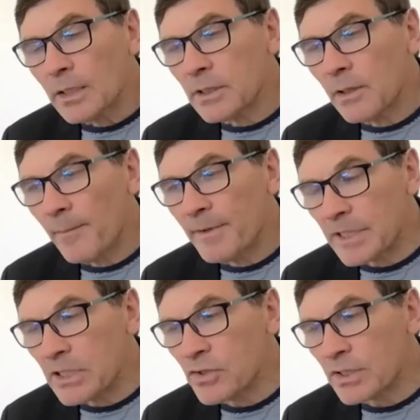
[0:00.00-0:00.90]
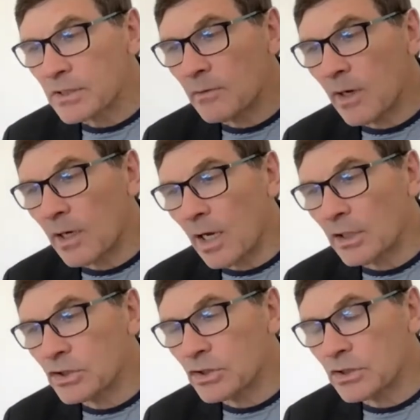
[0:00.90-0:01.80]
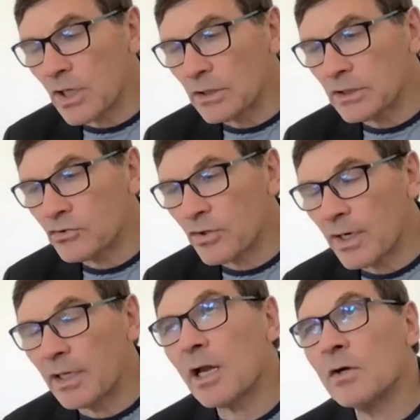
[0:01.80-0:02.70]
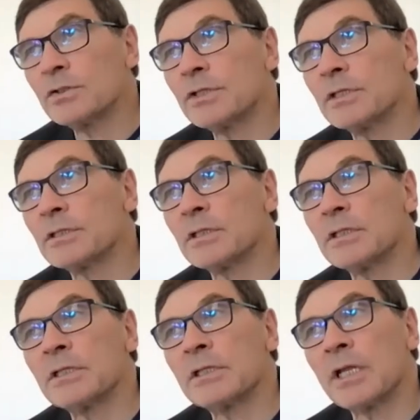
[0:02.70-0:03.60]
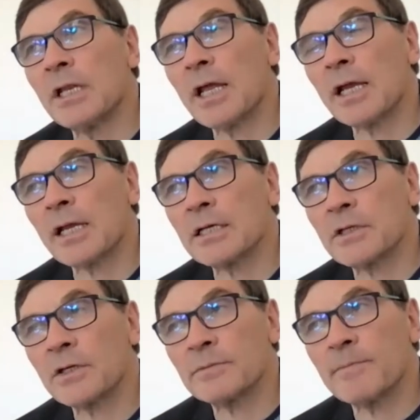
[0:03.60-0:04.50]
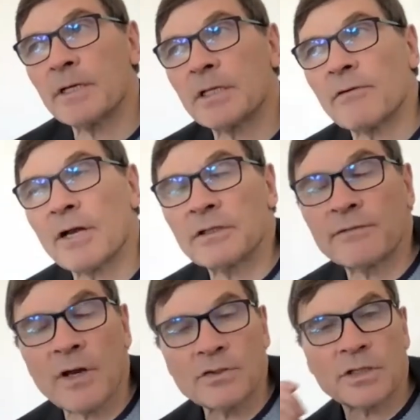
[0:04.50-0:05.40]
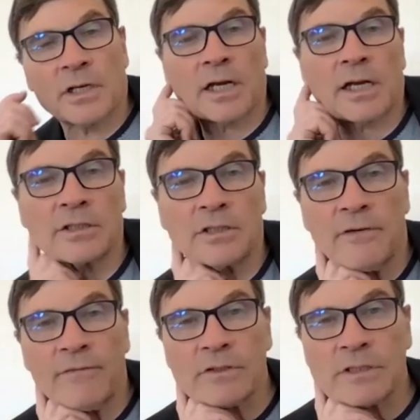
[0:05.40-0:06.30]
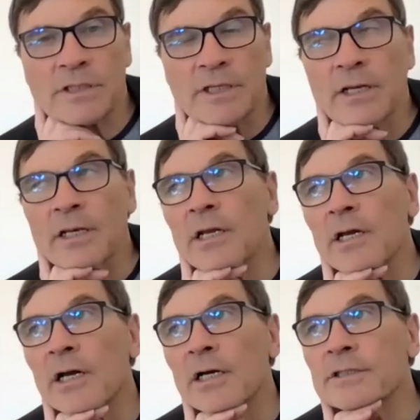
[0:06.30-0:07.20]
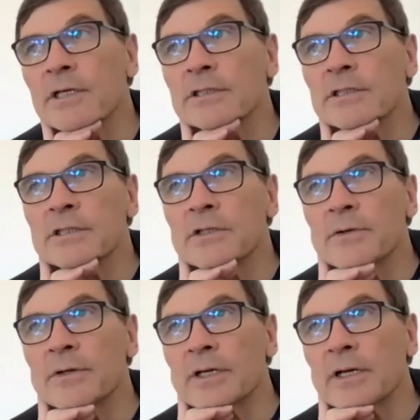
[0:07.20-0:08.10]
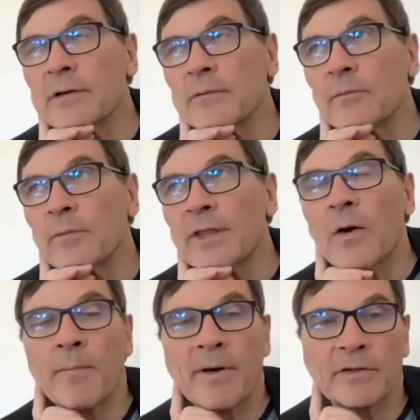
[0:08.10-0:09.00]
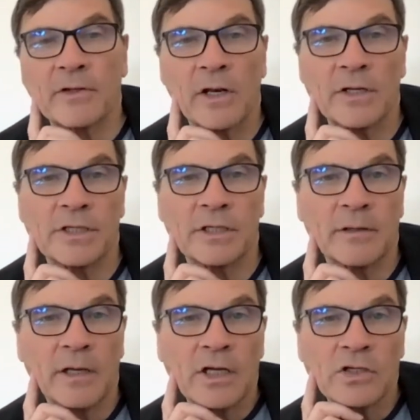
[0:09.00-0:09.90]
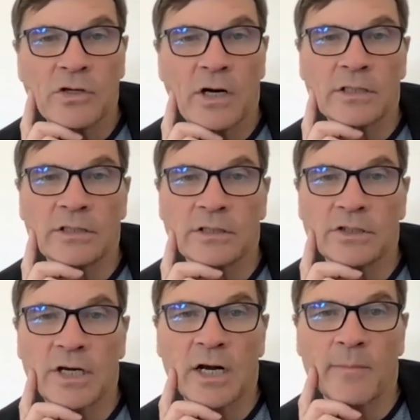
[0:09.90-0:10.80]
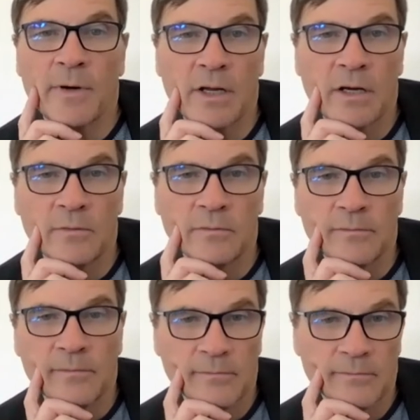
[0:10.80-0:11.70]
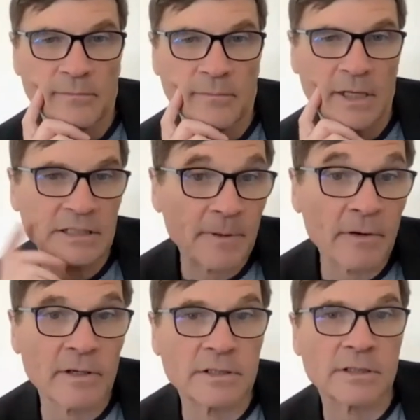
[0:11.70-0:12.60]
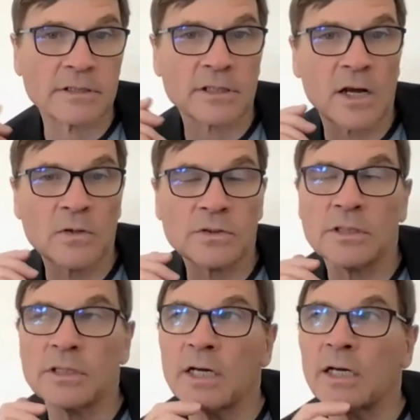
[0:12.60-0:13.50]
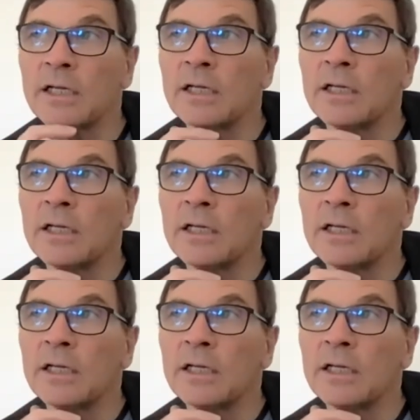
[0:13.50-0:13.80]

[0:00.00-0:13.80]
so I mean, it's interesting. I, I started training coaches in in Lancaster. I was made director of coaching at Lancaster University, and uh, I started doing it without a methodology trying to share my own experience as a coach and uh,